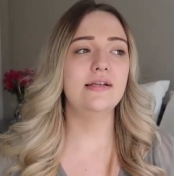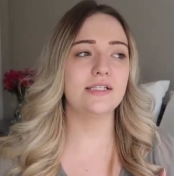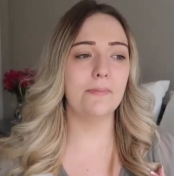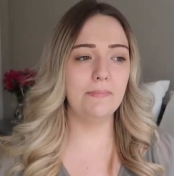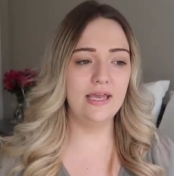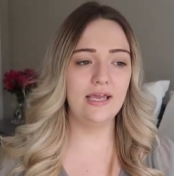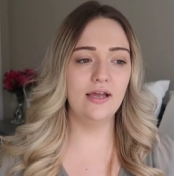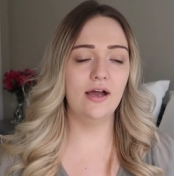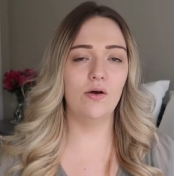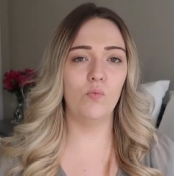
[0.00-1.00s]
to
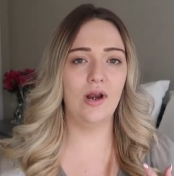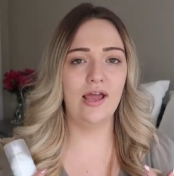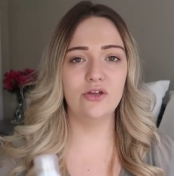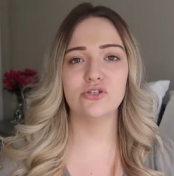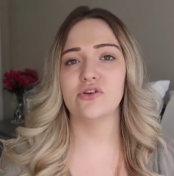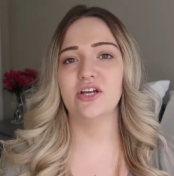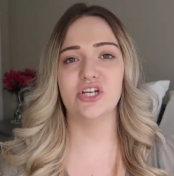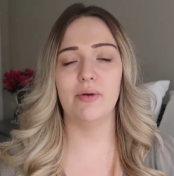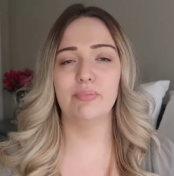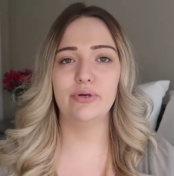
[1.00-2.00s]
me, when I use dry
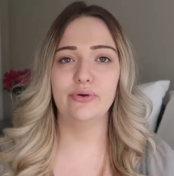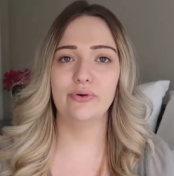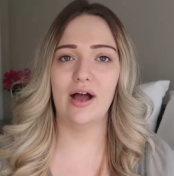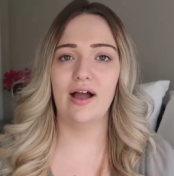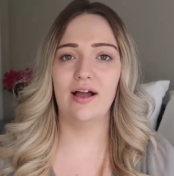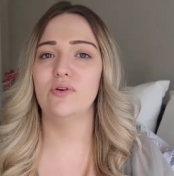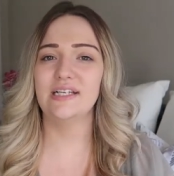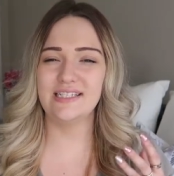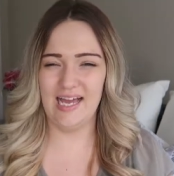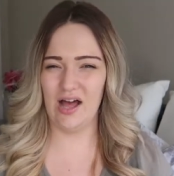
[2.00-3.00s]
shampoo, you
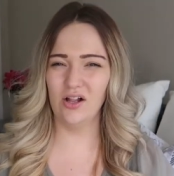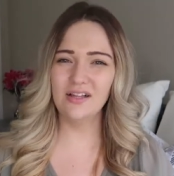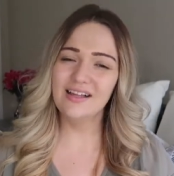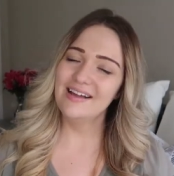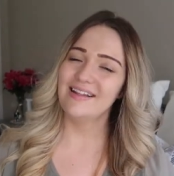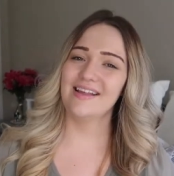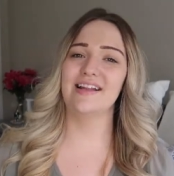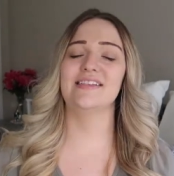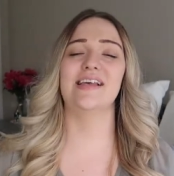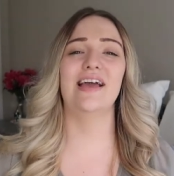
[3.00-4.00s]
can tell that
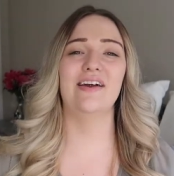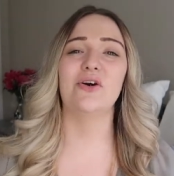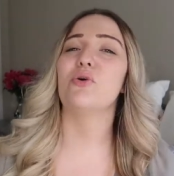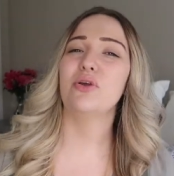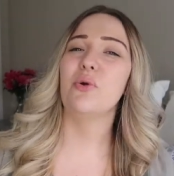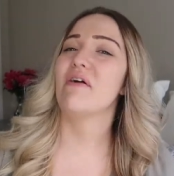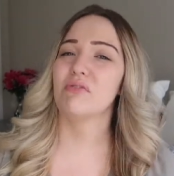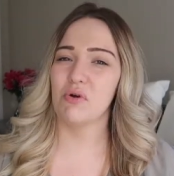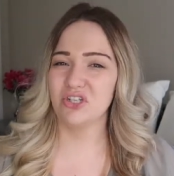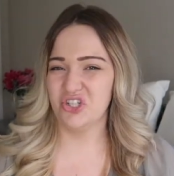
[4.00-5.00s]
it's like, oh, you
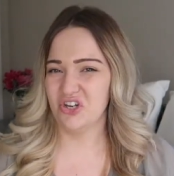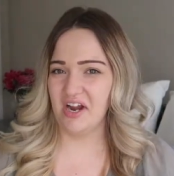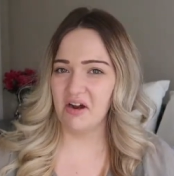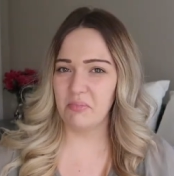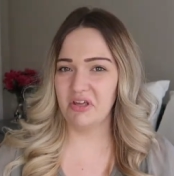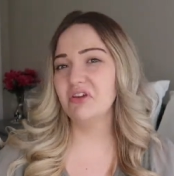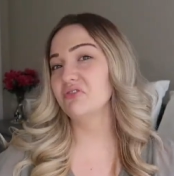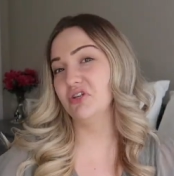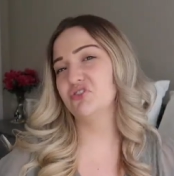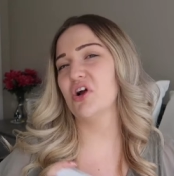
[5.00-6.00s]
haven't washed your hair, but you
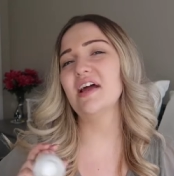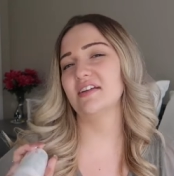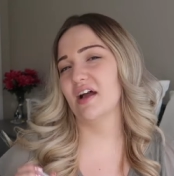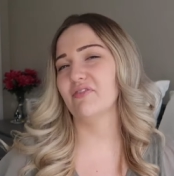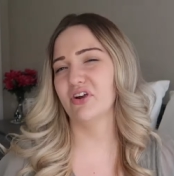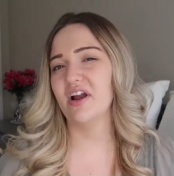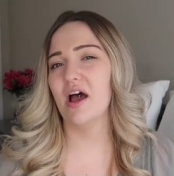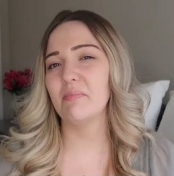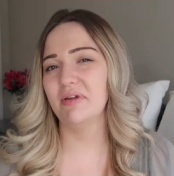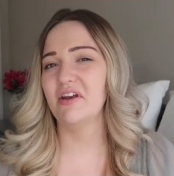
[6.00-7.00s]
you tried to cover it
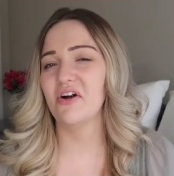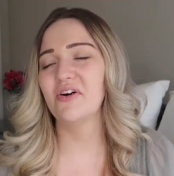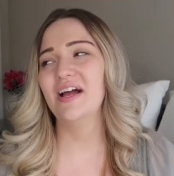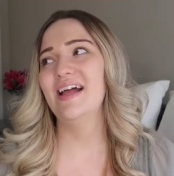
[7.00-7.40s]
up, you know?